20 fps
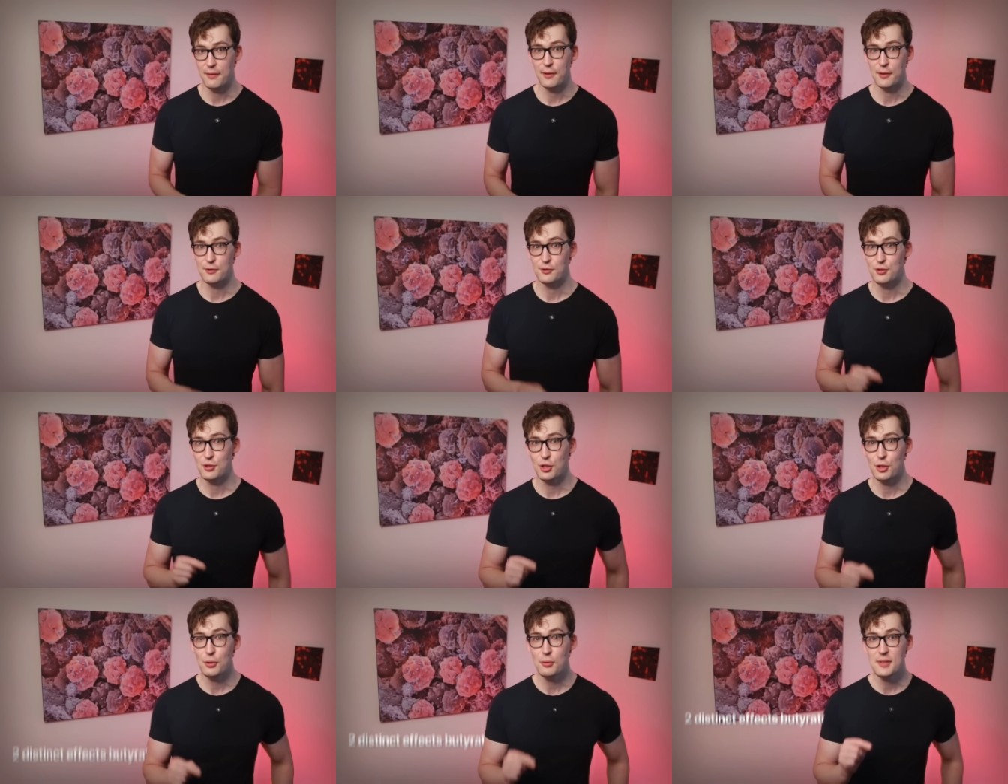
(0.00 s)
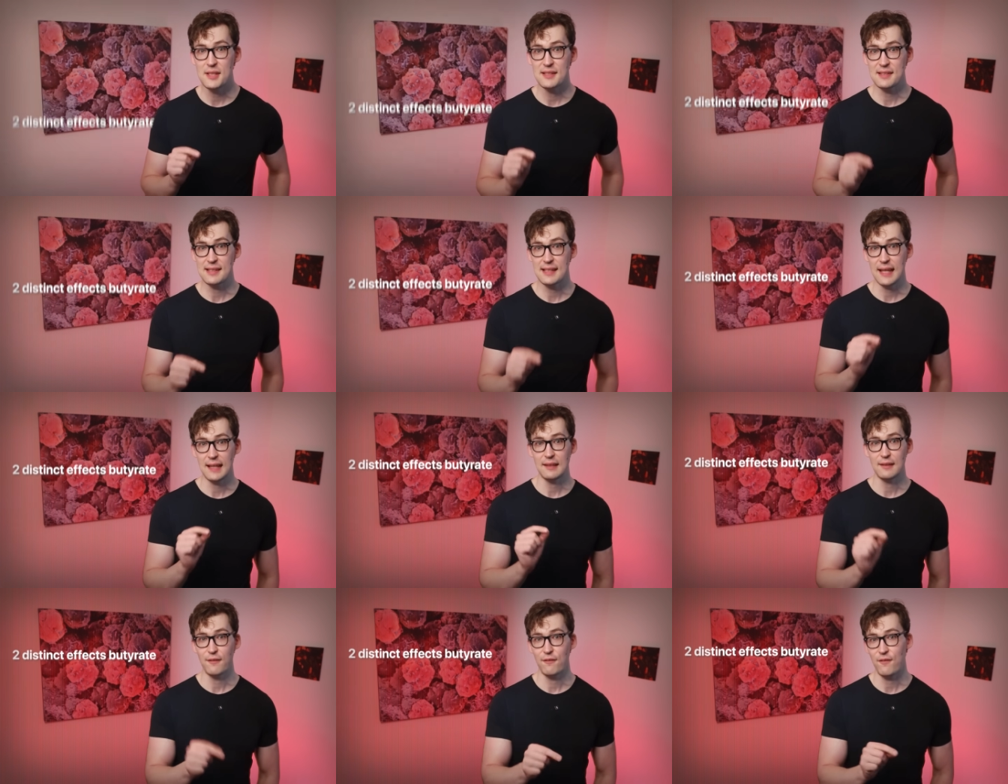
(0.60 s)
there's two
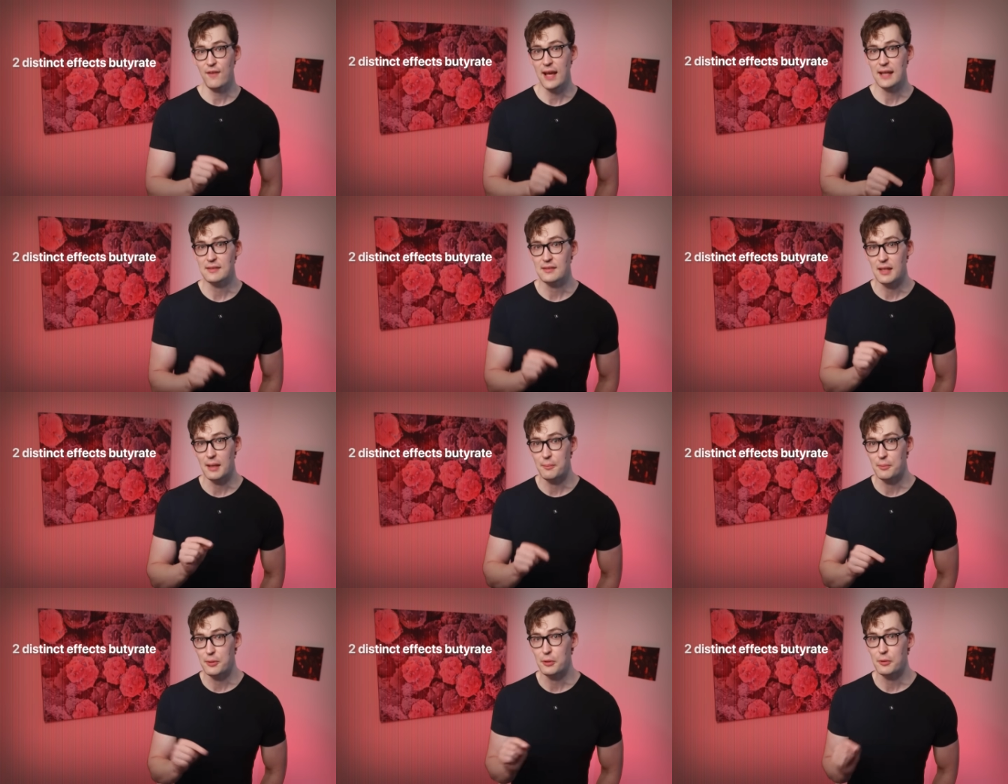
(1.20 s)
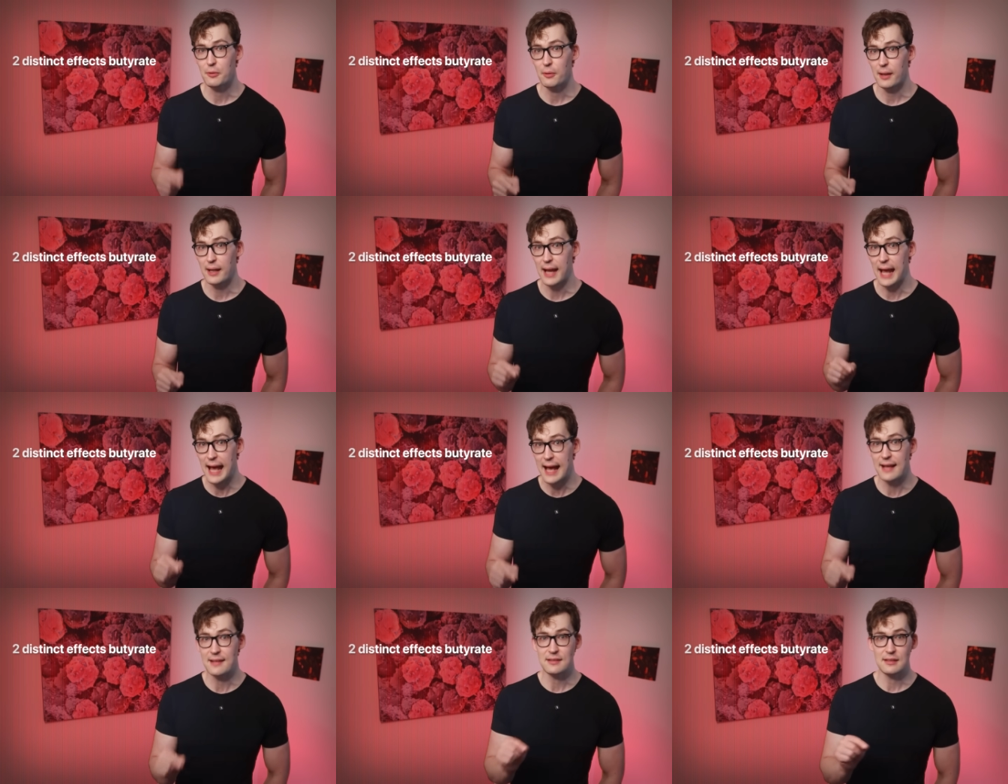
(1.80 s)
distinct effects that butyrate
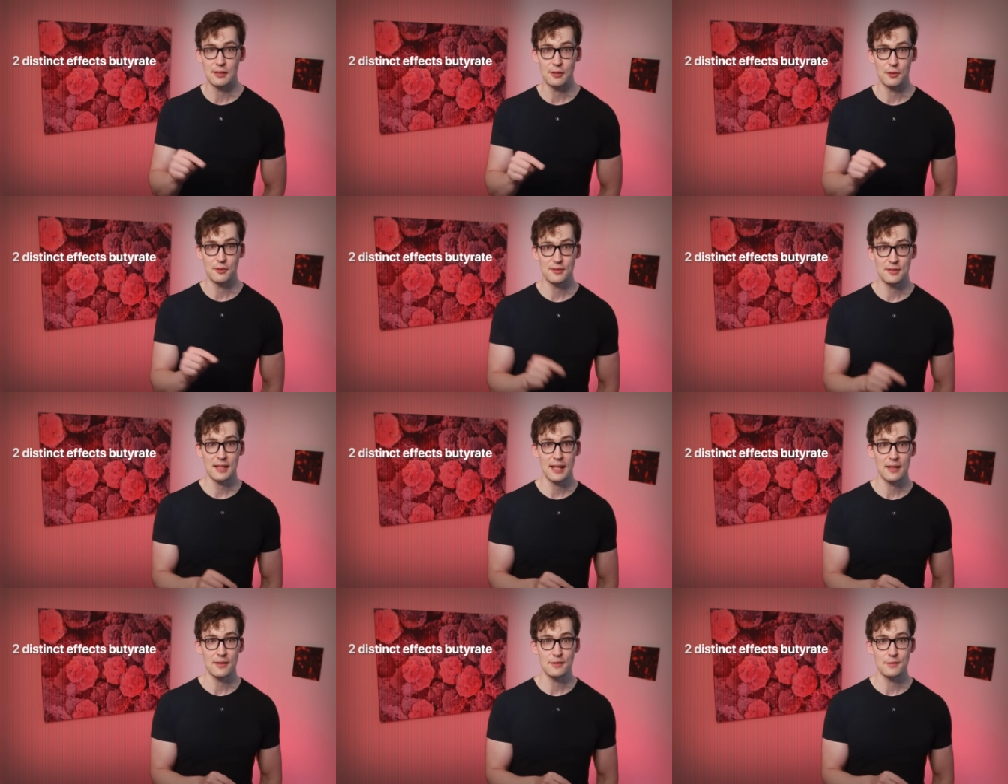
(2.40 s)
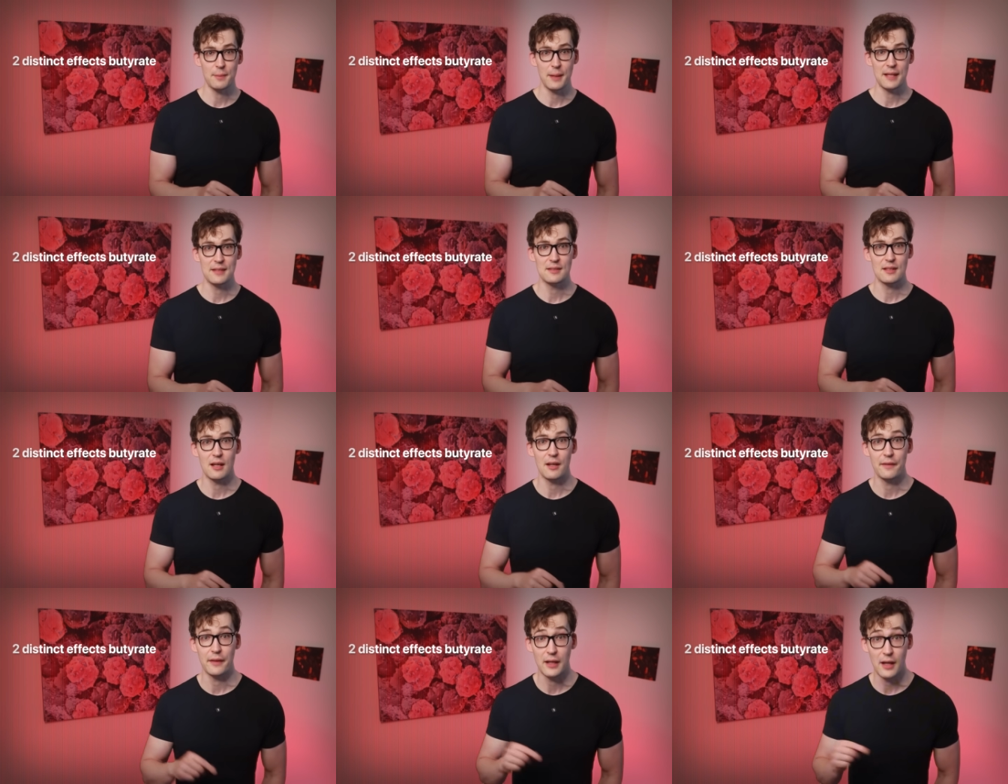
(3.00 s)
has in your cells
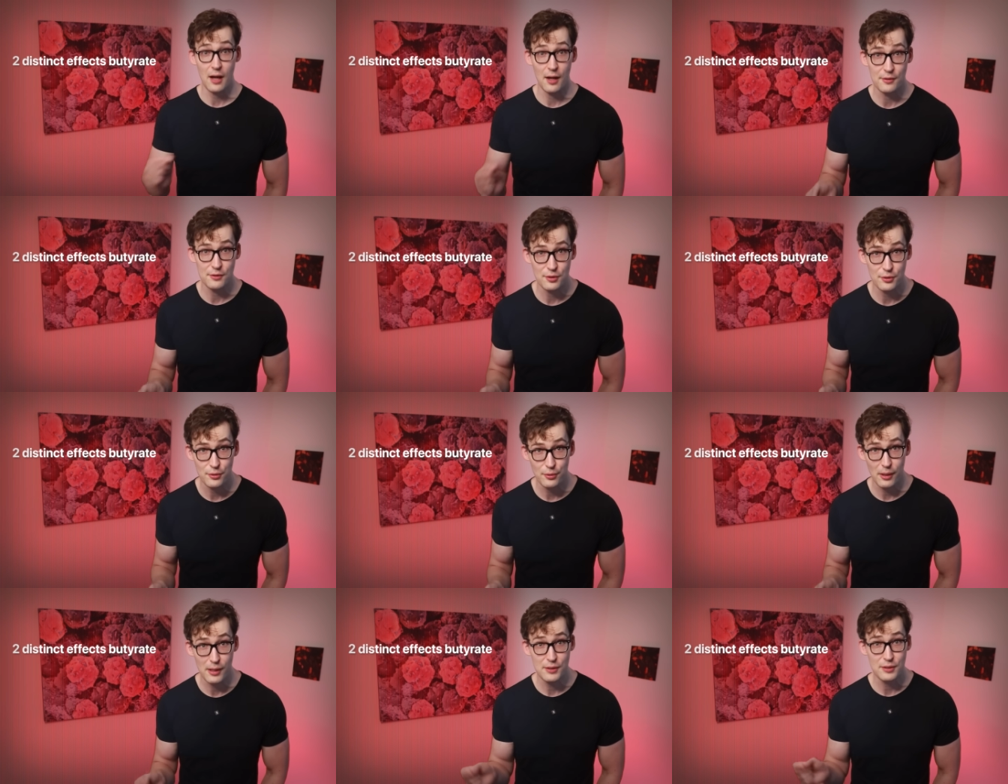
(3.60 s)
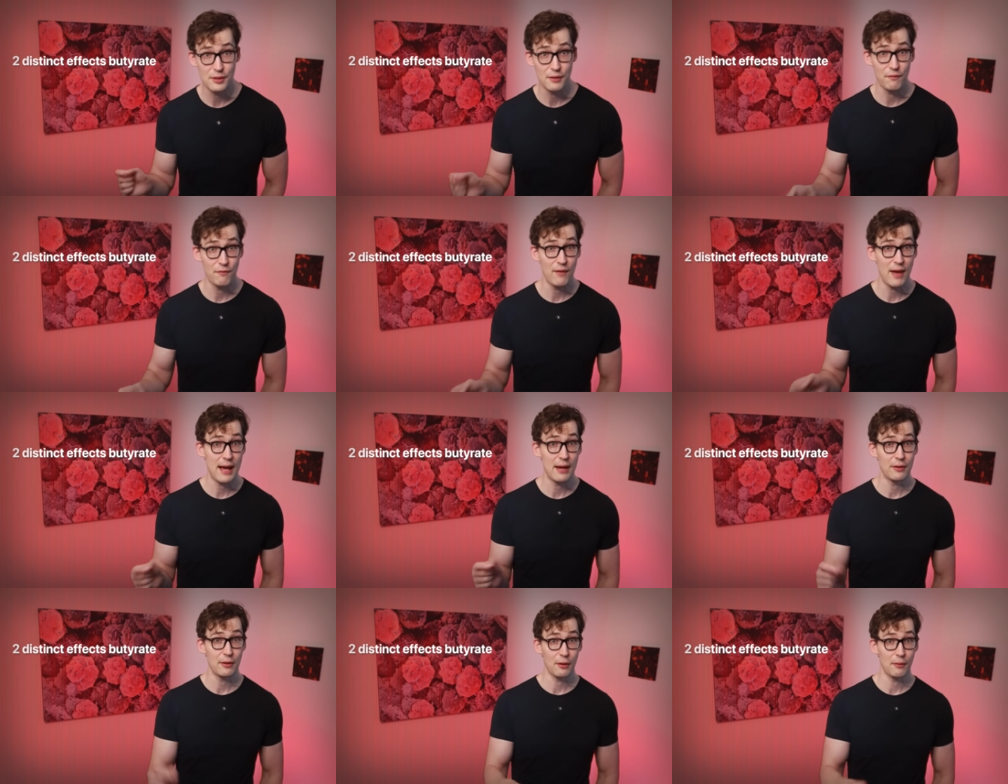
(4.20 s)
based on the concentration
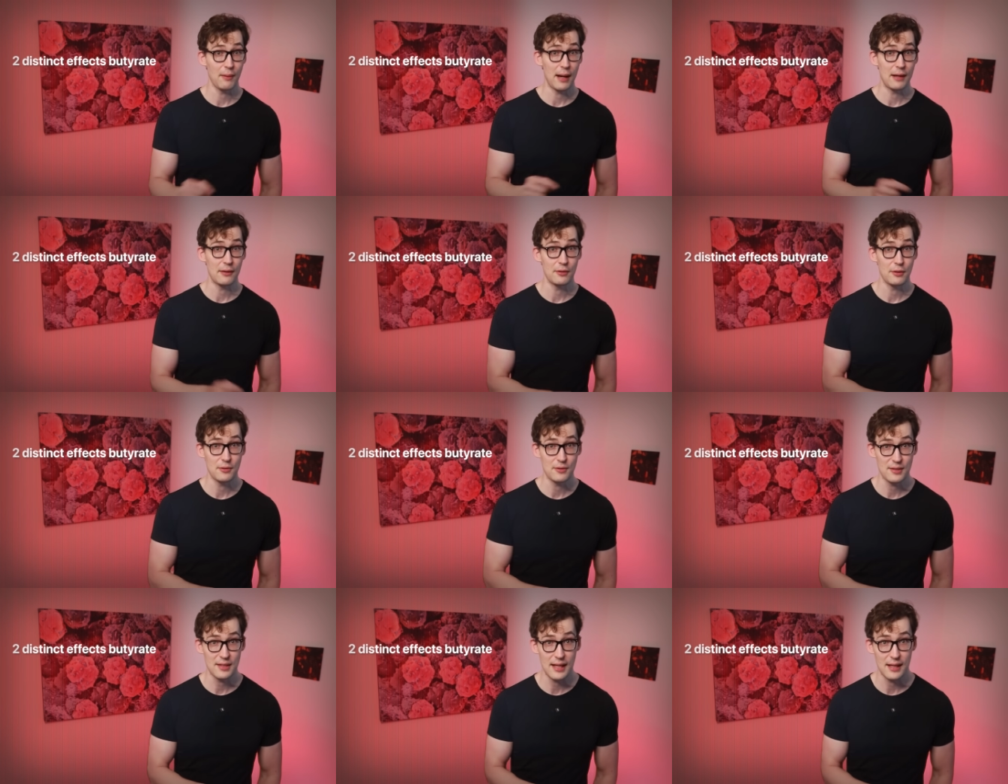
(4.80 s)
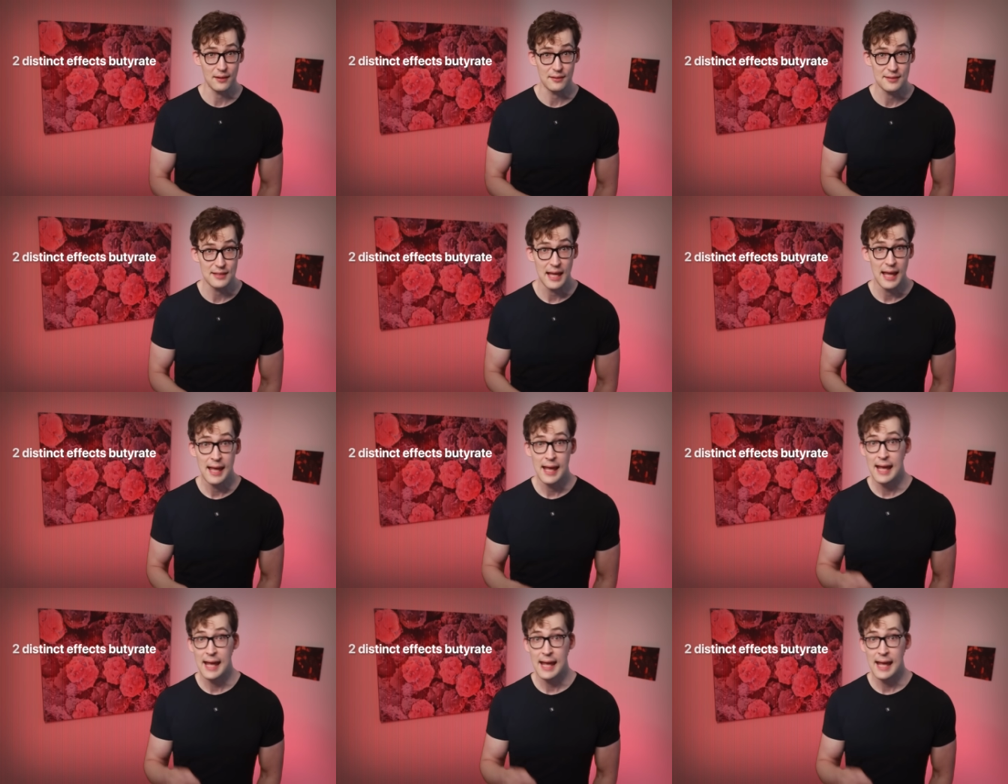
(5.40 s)
found around your cells.